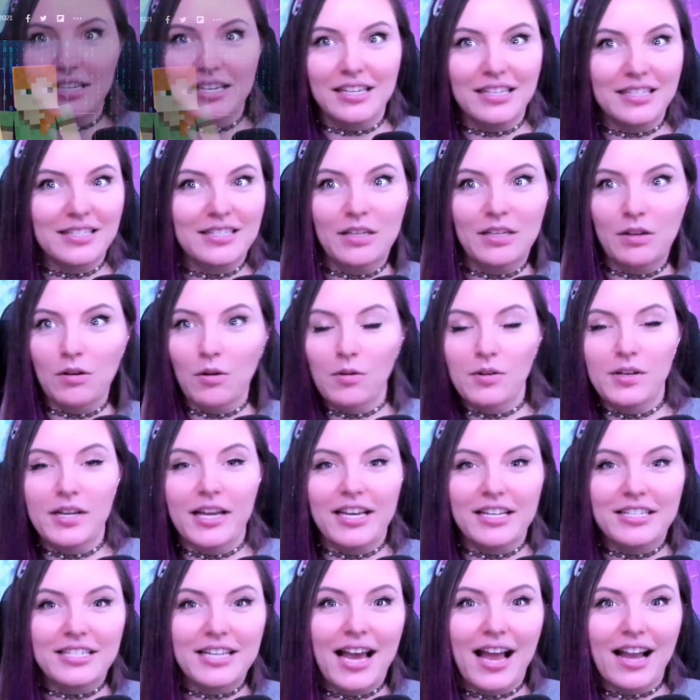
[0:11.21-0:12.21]
zero day
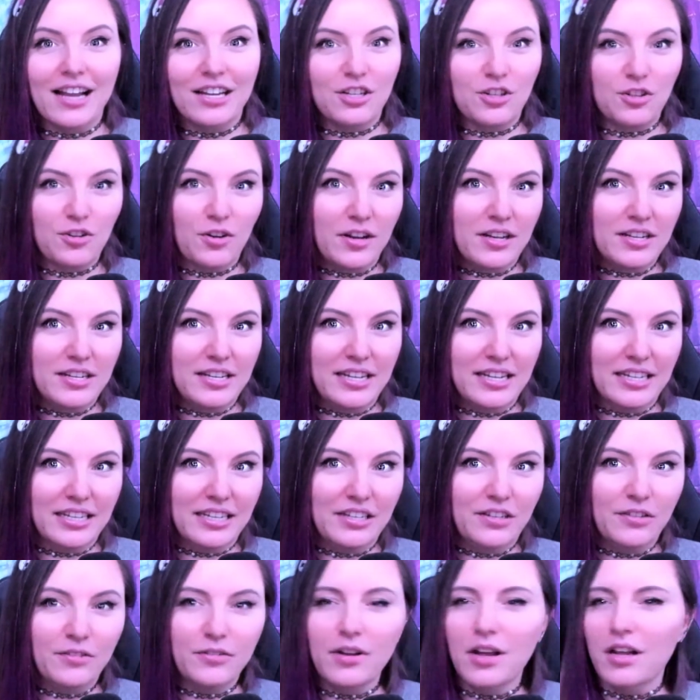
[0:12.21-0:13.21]
attack trending
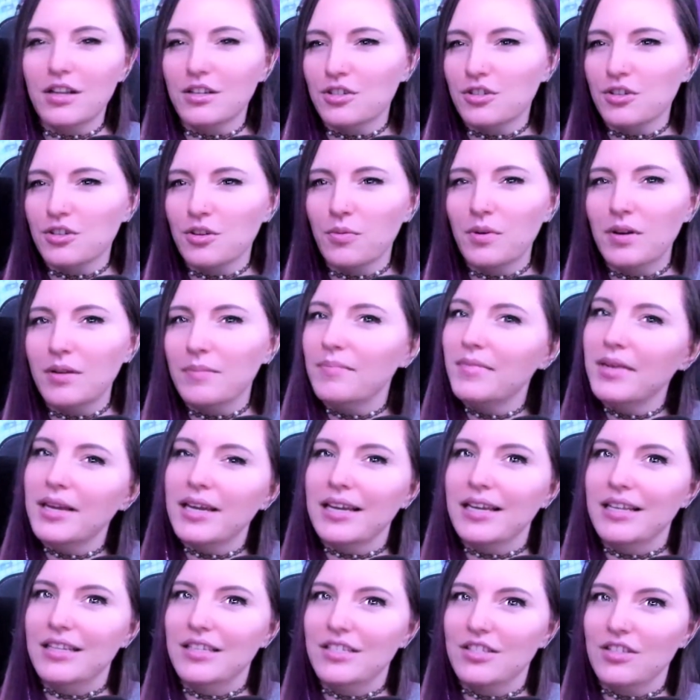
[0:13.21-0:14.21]
and you're not sure what it
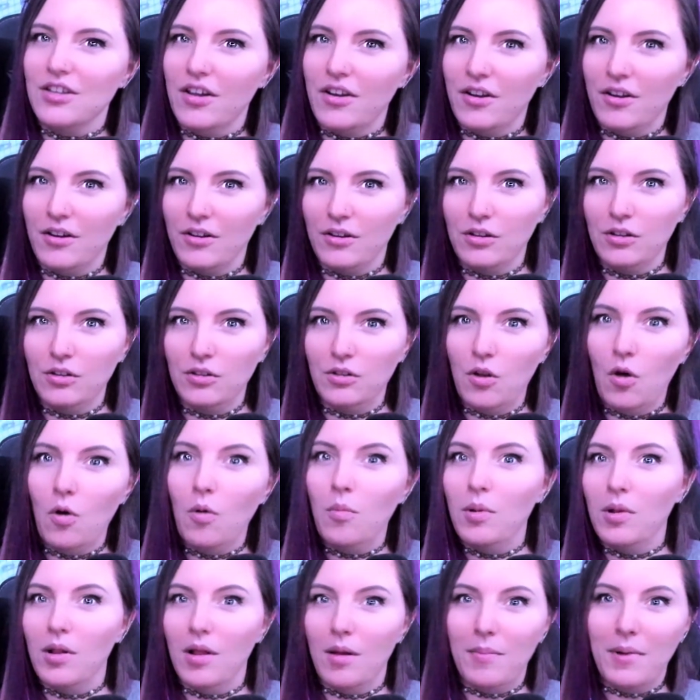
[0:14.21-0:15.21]
means on our
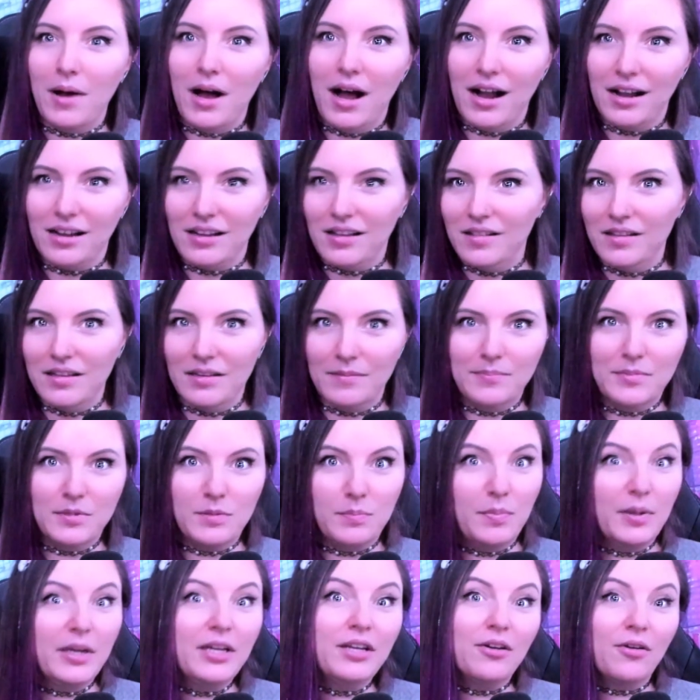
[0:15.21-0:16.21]
global apocalypse
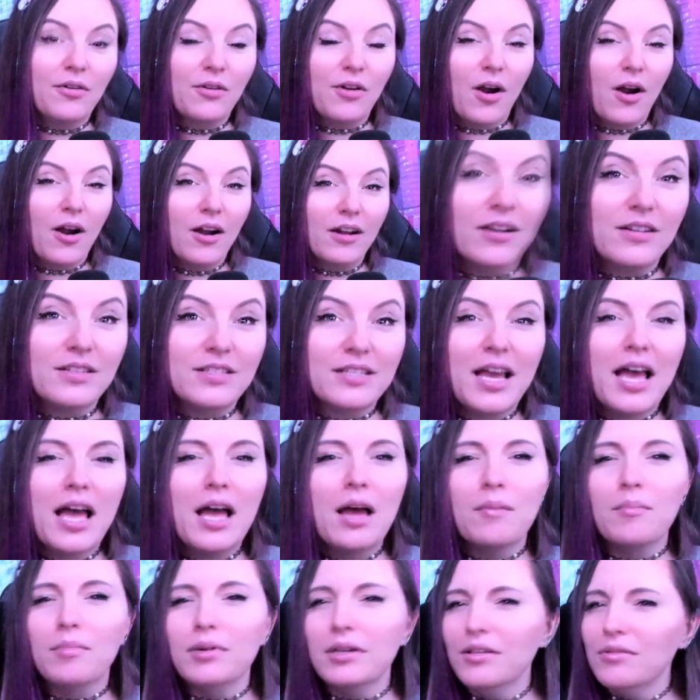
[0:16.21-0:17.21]
bingo cards,
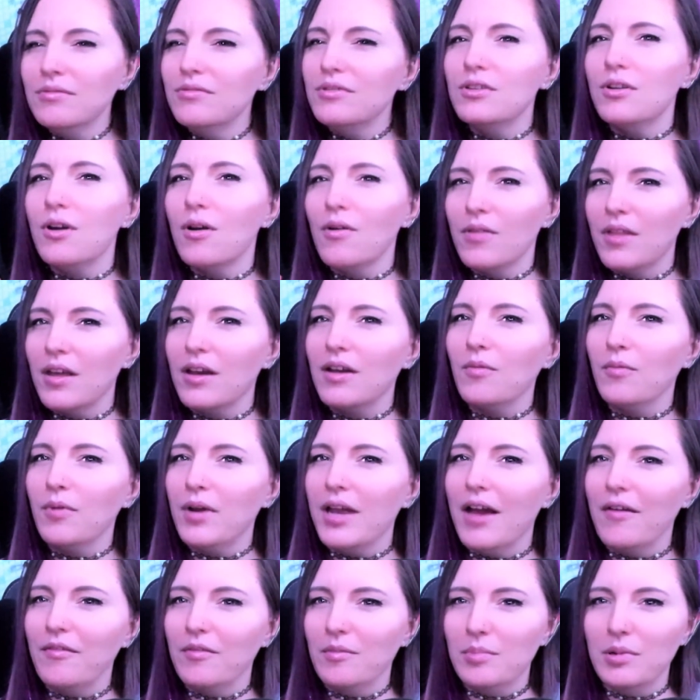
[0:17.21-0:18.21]
but you know that we
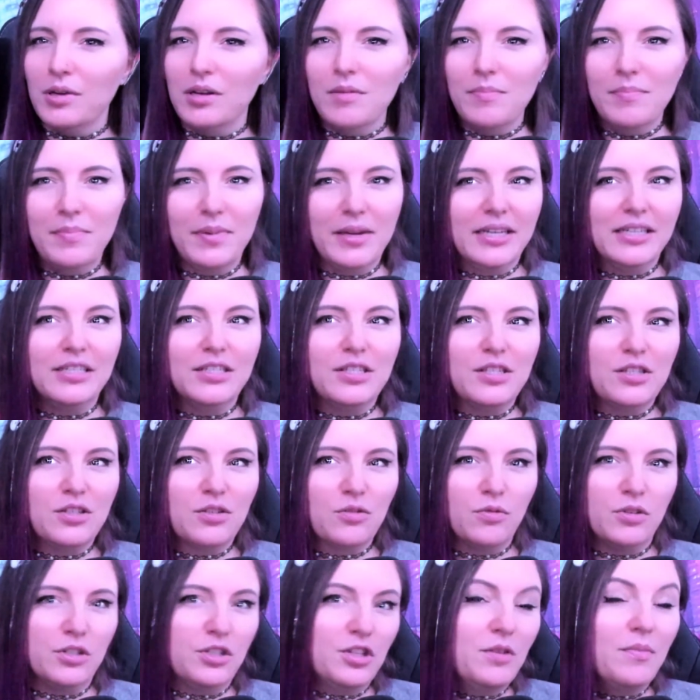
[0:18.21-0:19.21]
haven't put a big
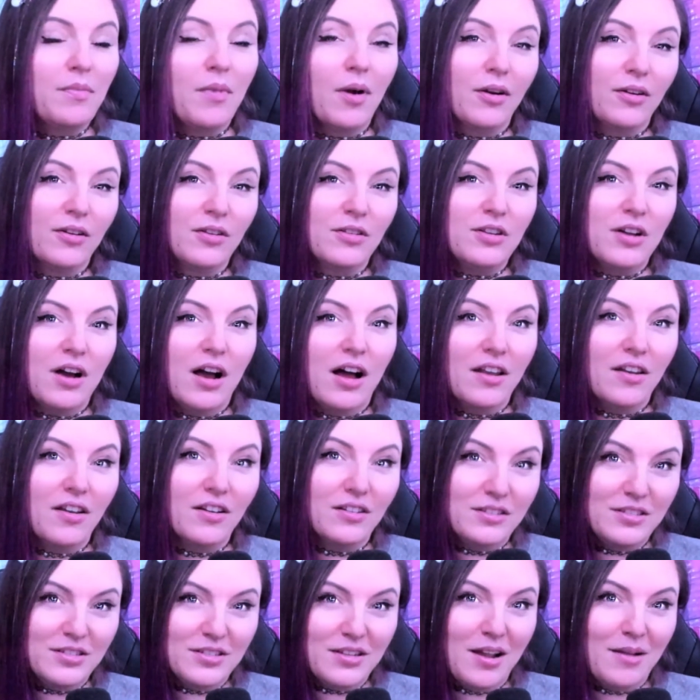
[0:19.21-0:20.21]
squishy marker dot
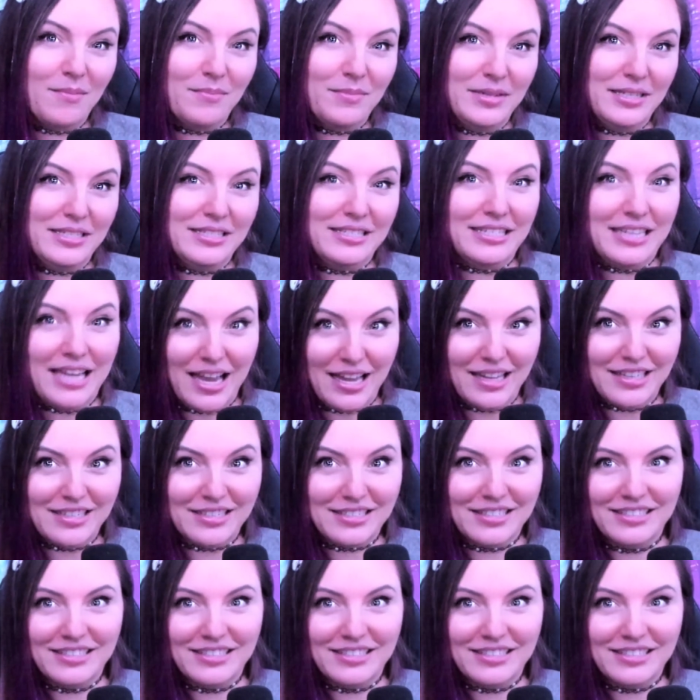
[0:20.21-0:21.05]
on zombies yet.